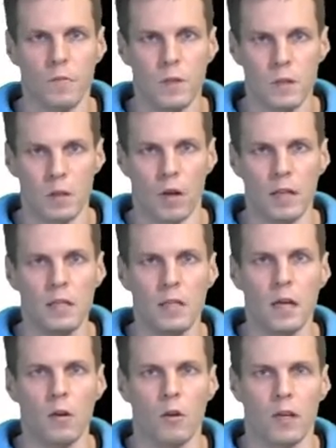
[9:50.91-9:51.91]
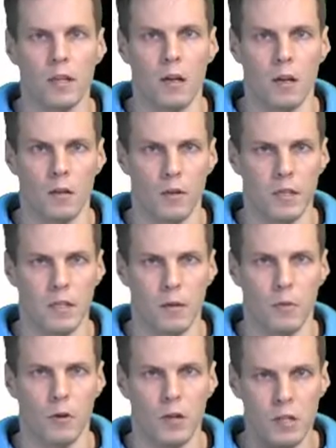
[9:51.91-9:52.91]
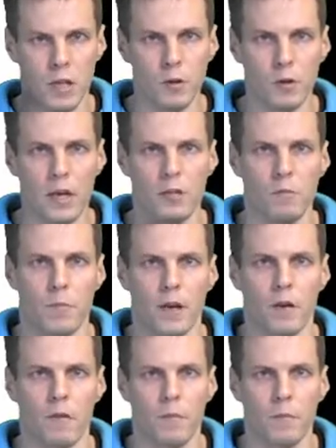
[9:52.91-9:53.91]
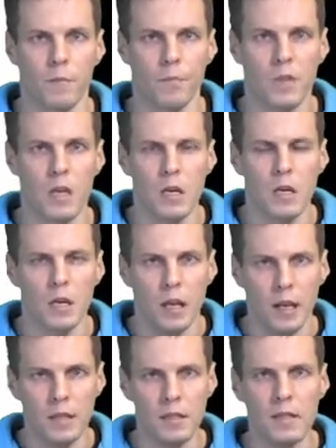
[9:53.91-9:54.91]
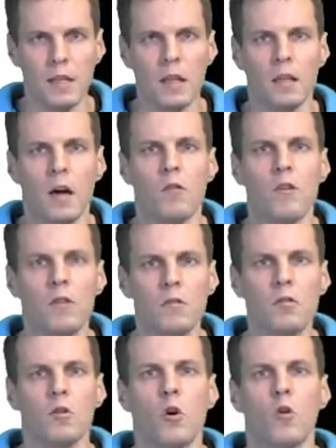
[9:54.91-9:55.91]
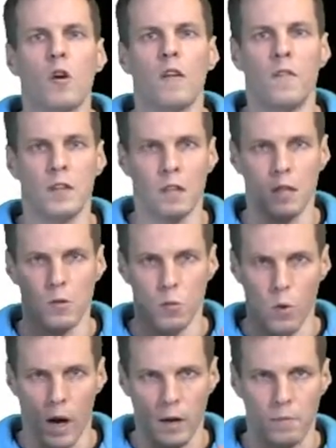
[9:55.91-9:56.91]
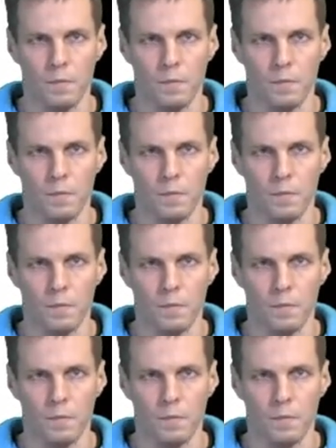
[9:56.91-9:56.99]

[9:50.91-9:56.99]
So let's take a look at another example. Does education pay off? Let's say that our regression coefficient is 1.